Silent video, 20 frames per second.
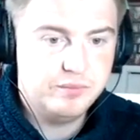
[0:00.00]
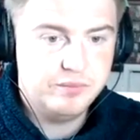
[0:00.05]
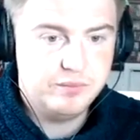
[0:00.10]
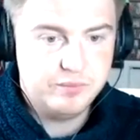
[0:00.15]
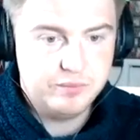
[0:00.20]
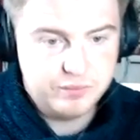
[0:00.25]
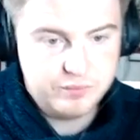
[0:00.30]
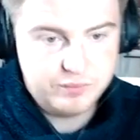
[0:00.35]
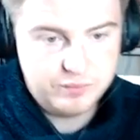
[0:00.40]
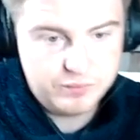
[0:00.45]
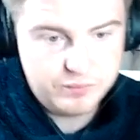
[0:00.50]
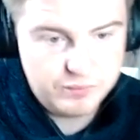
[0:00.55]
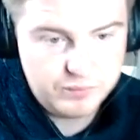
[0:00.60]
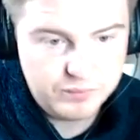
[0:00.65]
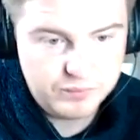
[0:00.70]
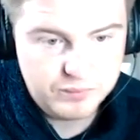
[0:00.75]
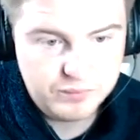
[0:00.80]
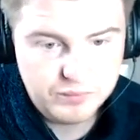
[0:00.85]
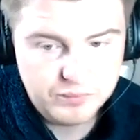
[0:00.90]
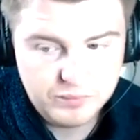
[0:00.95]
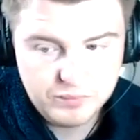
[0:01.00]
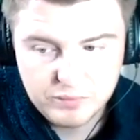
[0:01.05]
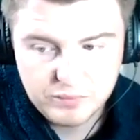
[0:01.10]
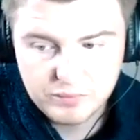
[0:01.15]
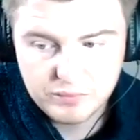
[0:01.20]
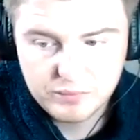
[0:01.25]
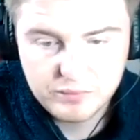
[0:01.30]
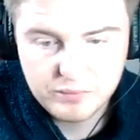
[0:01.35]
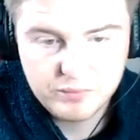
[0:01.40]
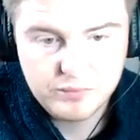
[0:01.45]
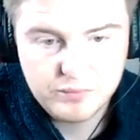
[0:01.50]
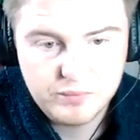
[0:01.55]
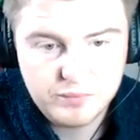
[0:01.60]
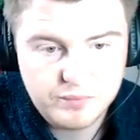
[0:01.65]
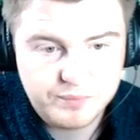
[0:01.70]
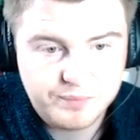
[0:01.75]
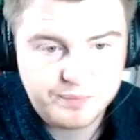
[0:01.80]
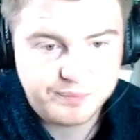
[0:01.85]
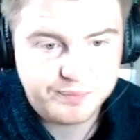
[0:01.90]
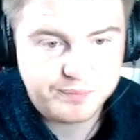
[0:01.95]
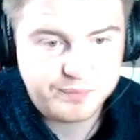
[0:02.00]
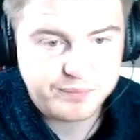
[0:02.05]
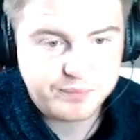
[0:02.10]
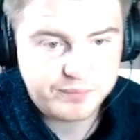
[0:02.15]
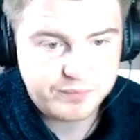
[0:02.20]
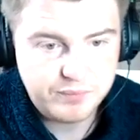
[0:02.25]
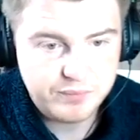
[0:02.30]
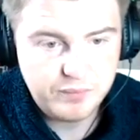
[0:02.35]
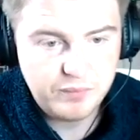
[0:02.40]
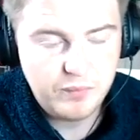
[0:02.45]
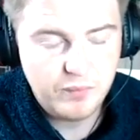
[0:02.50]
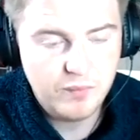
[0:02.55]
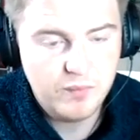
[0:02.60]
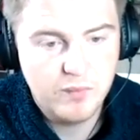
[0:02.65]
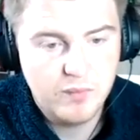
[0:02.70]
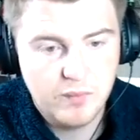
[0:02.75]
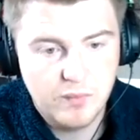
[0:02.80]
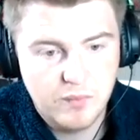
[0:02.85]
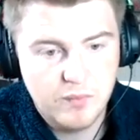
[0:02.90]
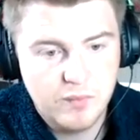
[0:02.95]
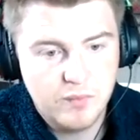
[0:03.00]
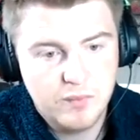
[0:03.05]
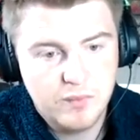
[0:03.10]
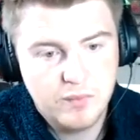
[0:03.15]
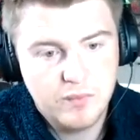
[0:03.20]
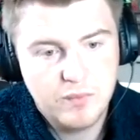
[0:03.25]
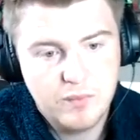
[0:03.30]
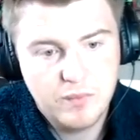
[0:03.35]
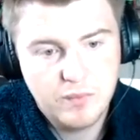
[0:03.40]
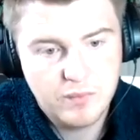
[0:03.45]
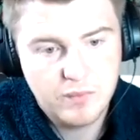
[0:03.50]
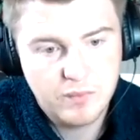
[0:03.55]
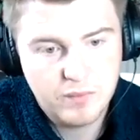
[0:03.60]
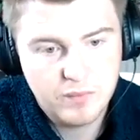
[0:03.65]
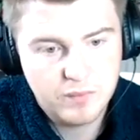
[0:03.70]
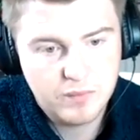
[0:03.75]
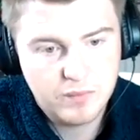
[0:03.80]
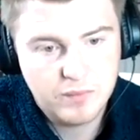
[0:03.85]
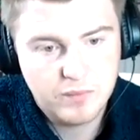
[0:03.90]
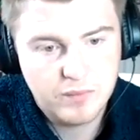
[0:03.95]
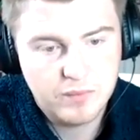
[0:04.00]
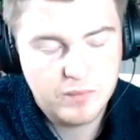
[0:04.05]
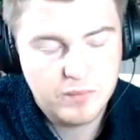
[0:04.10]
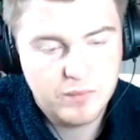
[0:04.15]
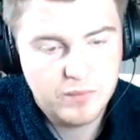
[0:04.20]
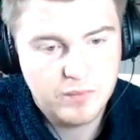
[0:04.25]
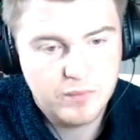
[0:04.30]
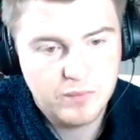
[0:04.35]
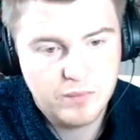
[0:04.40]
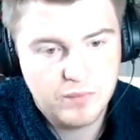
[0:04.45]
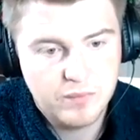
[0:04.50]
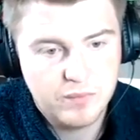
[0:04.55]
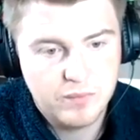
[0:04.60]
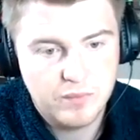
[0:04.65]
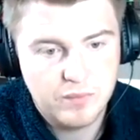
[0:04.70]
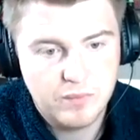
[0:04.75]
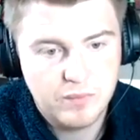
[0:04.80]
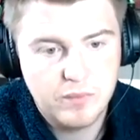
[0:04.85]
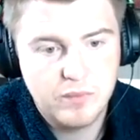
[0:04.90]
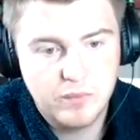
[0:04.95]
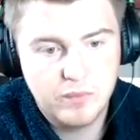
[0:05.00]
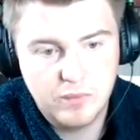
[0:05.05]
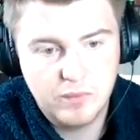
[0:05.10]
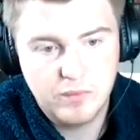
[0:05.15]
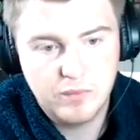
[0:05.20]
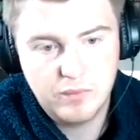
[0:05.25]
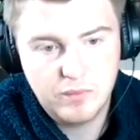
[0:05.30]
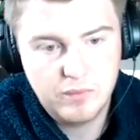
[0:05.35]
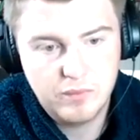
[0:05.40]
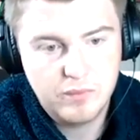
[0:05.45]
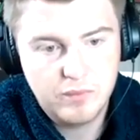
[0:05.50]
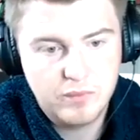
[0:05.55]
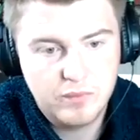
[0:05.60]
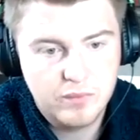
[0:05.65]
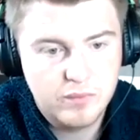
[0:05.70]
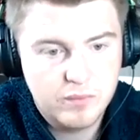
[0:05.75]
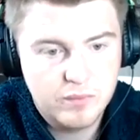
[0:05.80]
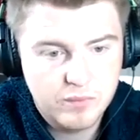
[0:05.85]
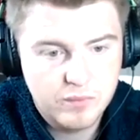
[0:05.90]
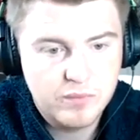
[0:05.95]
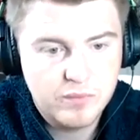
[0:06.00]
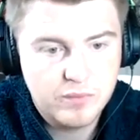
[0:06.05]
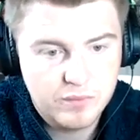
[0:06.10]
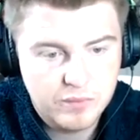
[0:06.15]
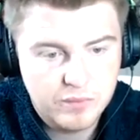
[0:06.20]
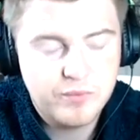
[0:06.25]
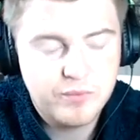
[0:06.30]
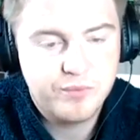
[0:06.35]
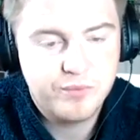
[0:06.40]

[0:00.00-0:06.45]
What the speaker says: (silent)